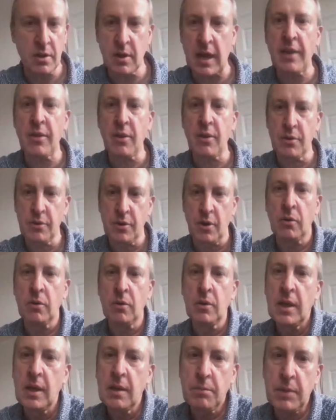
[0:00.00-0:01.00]
i don't know
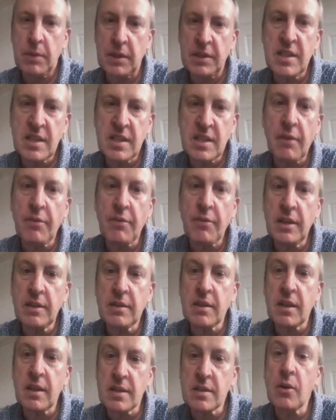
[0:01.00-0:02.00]
but this is a very
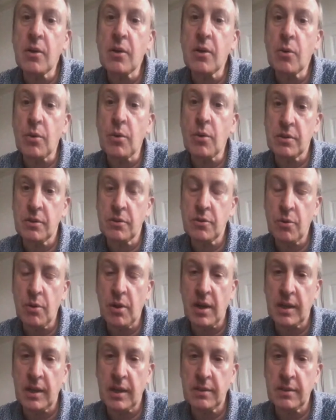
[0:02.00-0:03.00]
interesting question you are
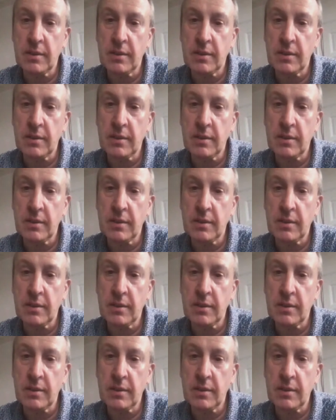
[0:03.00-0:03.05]
right